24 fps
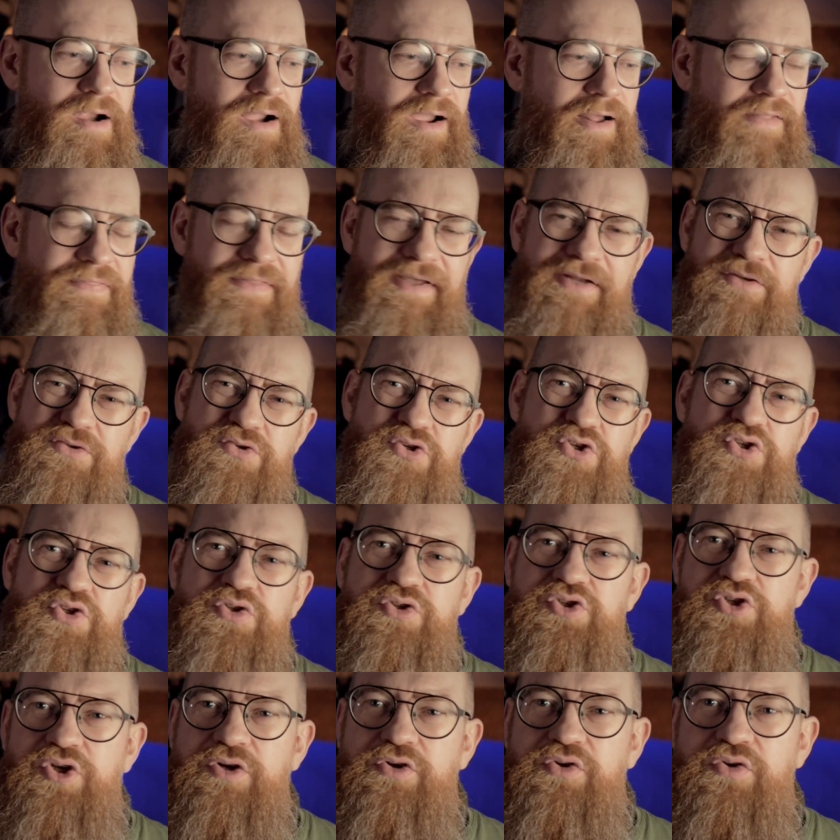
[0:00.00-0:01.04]
And that just
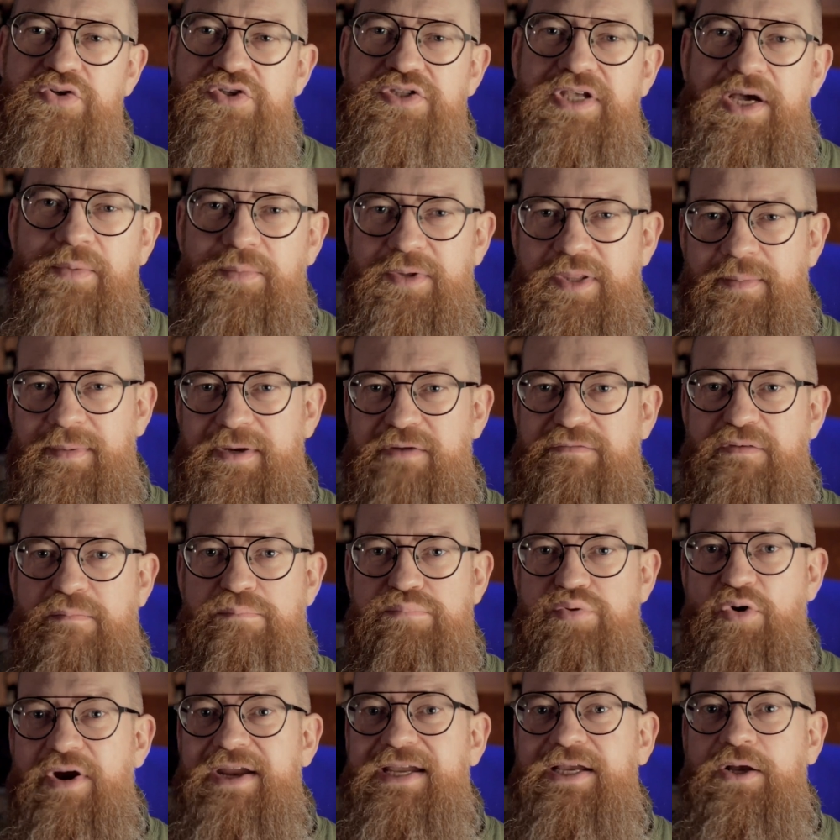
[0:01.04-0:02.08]
sort of does that with a bit of a
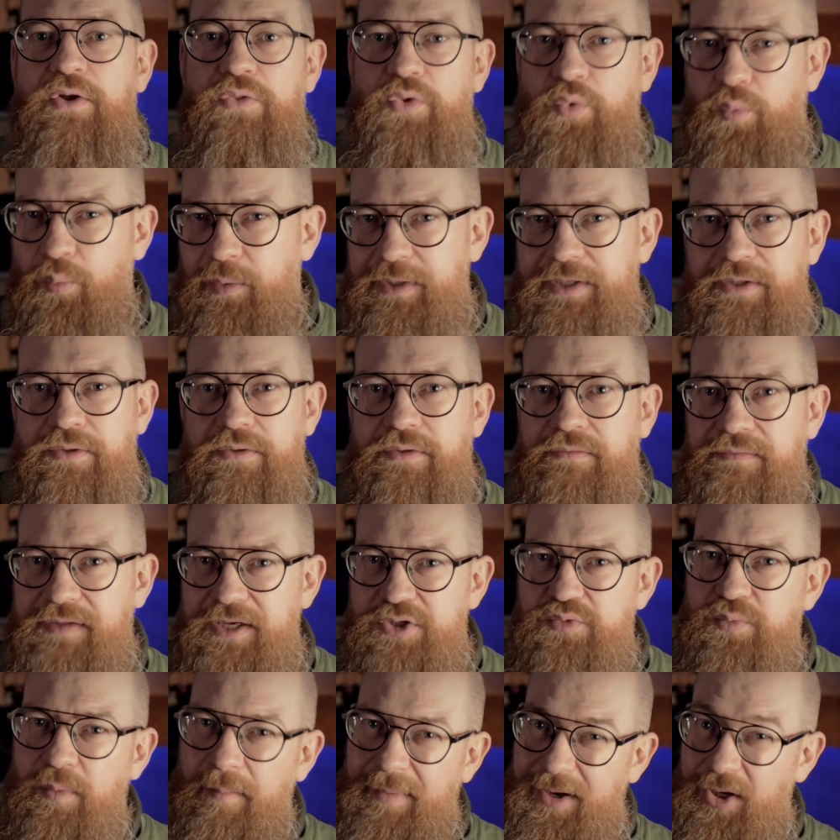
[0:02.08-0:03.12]
brake on the wheel. And
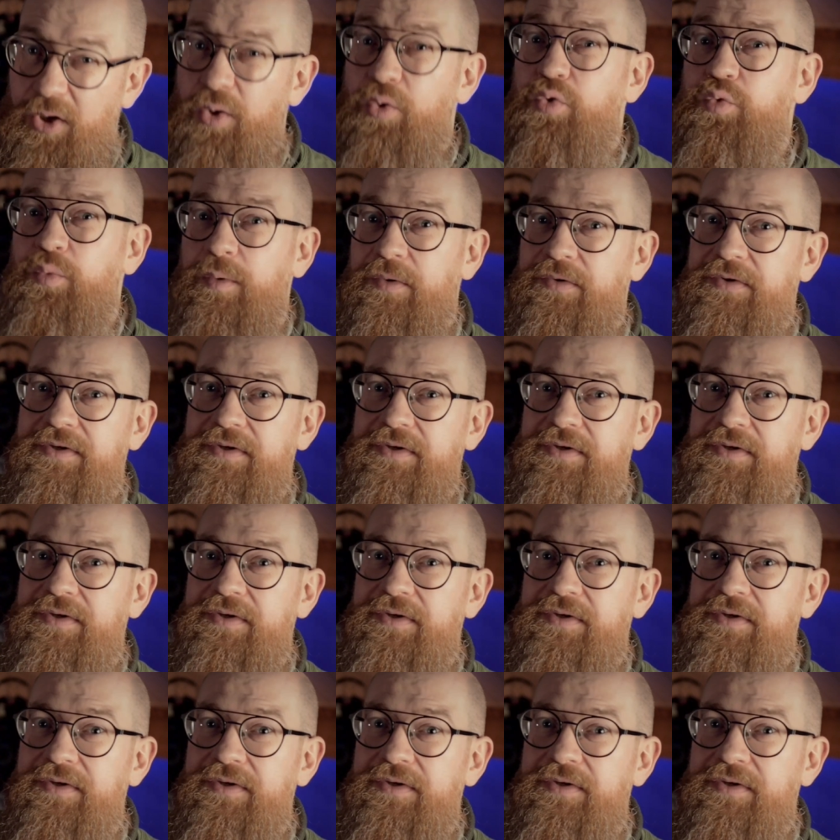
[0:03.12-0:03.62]
that's what my old one